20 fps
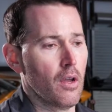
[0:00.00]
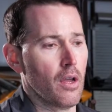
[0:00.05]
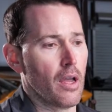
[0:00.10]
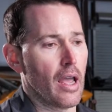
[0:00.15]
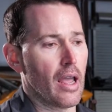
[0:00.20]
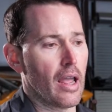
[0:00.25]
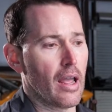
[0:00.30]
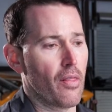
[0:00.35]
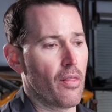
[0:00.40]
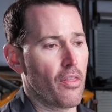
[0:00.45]

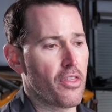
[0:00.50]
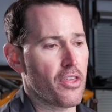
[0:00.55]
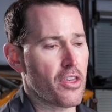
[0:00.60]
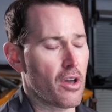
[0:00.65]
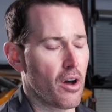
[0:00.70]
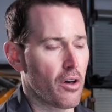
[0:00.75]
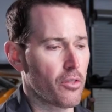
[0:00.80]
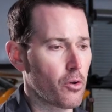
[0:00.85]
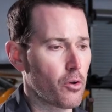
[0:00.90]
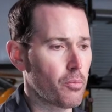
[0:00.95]
And the
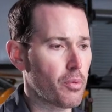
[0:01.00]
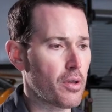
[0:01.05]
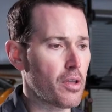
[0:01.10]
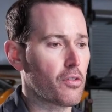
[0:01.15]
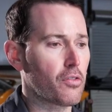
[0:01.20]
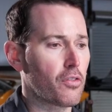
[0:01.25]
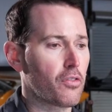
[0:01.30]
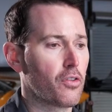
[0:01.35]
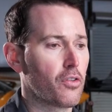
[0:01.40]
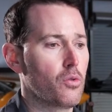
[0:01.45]
other
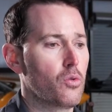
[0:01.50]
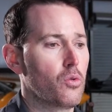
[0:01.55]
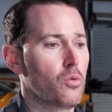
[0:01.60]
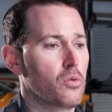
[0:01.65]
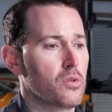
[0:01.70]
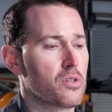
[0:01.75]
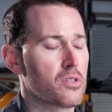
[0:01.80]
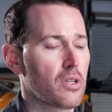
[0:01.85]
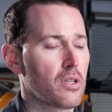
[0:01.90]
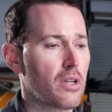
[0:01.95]
piece too
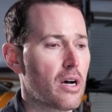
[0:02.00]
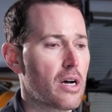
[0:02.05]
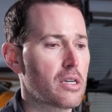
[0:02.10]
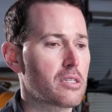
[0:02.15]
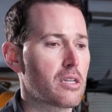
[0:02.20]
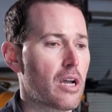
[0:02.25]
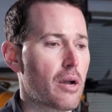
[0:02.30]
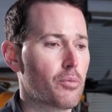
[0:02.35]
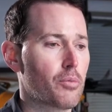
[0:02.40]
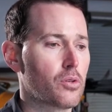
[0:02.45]
is the lost
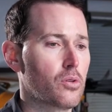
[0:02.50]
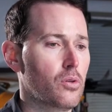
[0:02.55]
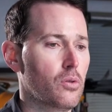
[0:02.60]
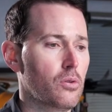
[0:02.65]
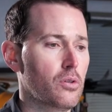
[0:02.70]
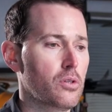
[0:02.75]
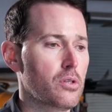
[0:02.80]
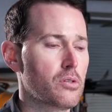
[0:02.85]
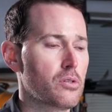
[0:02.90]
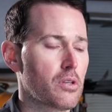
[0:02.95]

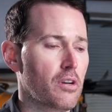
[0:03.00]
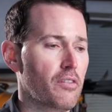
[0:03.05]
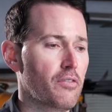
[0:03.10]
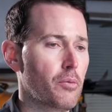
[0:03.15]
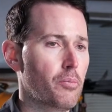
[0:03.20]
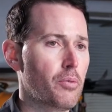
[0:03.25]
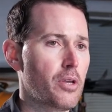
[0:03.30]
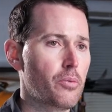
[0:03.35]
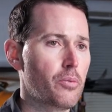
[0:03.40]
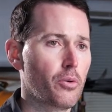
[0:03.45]
opportunities of the
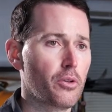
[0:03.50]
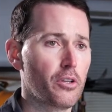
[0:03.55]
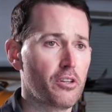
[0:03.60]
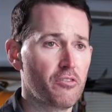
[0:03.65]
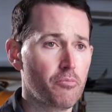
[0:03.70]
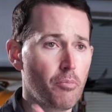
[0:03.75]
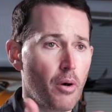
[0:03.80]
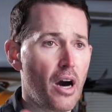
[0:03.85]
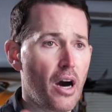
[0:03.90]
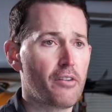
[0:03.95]
people that
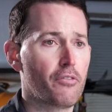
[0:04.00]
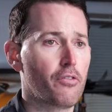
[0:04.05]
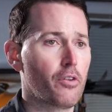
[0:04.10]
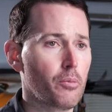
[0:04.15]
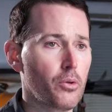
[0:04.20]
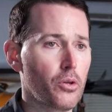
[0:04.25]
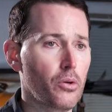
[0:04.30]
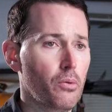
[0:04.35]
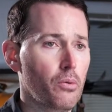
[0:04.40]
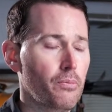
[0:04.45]
have bought from
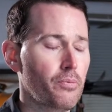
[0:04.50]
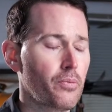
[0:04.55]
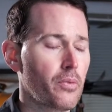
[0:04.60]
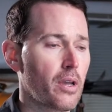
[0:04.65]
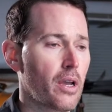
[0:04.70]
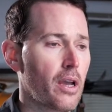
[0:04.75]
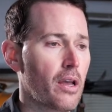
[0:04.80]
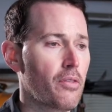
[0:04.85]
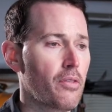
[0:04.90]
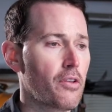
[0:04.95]
you.
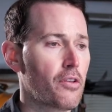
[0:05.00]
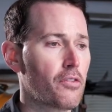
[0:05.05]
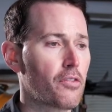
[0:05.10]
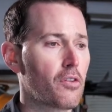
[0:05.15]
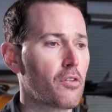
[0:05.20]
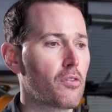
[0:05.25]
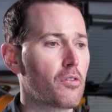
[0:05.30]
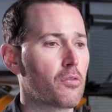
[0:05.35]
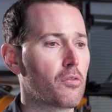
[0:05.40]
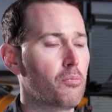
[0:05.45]
And this
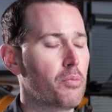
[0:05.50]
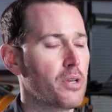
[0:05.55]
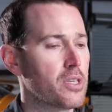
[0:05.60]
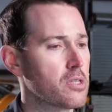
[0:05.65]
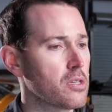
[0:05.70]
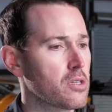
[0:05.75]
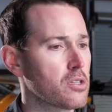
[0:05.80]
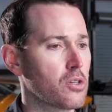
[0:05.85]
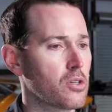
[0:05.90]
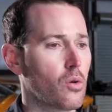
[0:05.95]
is
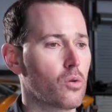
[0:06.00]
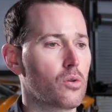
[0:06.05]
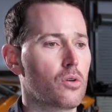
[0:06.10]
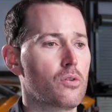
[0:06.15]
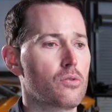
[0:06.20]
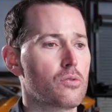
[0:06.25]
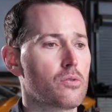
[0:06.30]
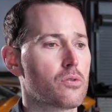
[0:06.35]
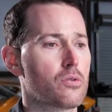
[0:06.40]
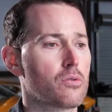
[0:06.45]
business
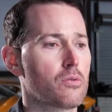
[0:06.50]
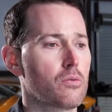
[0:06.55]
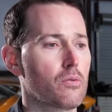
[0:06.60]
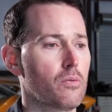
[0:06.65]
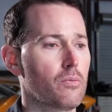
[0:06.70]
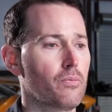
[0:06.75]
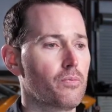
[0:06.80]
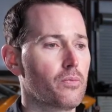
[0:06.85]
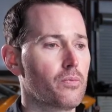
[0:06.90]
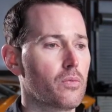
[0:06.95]
owners,
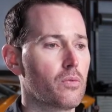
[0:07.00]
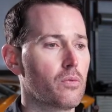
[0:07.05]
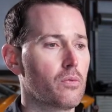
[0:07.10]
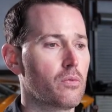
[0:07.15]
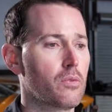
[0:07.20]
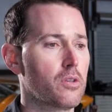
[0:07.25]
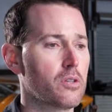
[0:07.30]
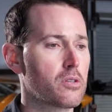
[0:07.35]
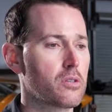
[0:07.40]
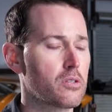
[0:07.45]

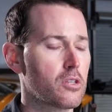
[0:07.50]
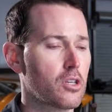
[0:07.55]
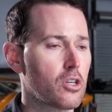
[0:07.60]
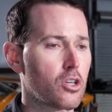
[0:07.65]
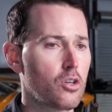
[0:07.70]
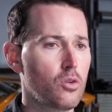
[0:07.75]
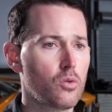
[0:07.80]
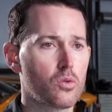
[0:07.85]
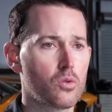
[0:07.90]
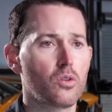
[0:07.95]
this is a
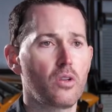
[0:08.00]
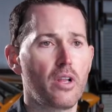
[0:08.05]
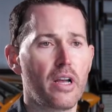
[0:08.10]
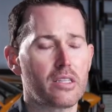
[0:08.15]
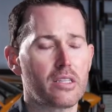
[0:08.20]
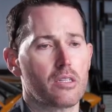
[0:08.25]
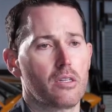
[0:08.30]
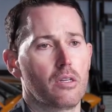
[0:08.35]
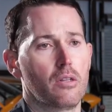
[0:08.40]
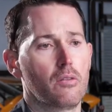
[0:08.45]
huge
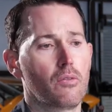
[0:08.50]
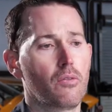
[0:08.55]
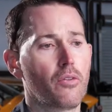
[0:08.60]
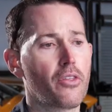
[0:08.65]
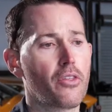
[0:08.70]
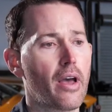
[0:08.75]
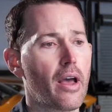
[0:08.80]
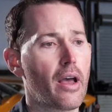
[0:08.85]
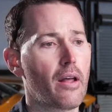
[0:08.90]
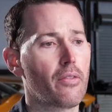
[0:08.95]
lesson
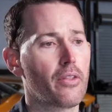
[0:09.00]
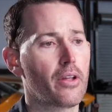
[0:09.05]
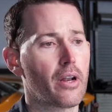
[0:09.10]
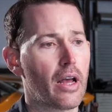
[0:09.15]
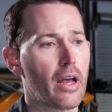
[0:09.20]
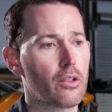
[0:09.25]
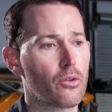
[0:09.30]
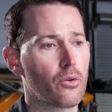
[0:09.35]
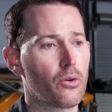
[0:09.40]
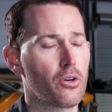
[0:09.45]
that
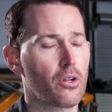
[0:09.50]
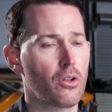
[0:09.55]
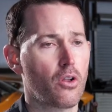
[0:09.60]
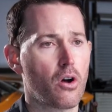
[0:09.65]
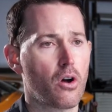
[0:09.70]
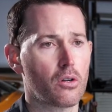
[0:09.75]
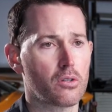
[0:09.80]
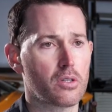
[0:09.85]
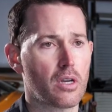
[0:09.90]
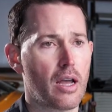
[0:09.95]
I learned a
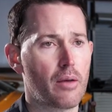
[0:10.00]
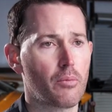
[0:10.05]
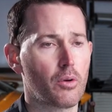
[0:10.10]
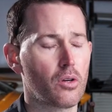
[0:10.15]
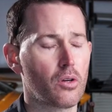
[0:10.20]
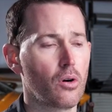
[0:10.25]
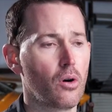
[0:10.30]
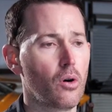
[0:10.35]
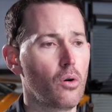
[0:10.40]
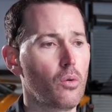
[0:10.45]
long time
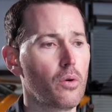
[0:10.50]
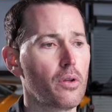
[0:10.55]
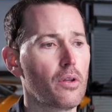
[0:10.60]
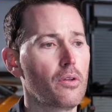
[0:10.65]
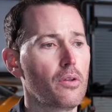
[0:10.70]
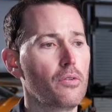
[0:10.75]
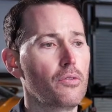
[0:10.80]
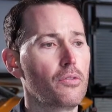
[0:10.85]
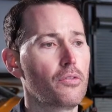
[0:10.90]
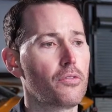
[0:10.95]
ago
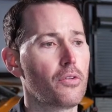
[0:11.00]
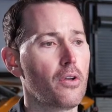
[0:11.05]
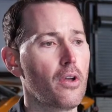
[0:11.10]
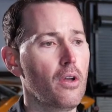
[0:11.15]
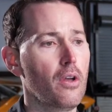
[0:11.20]
is